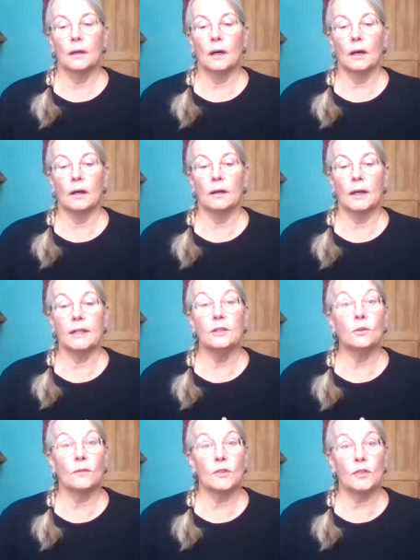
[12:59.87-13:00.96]
And you don't
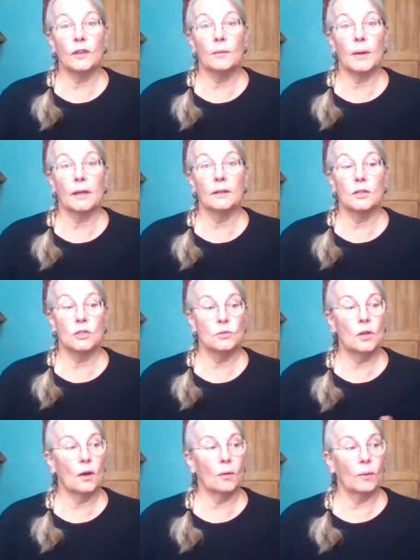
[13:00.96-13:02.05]
have to think about it because
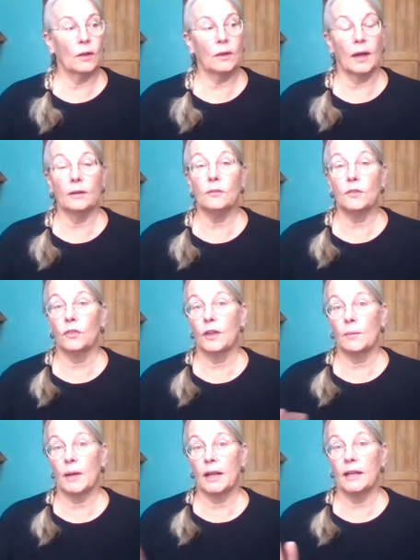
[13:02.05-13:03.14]
well, I don't have to think
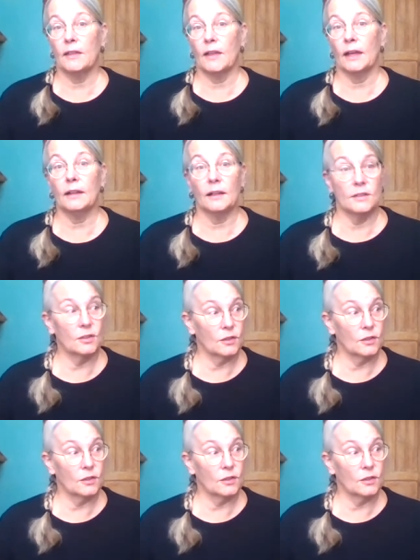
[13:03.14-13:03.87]
about any of that until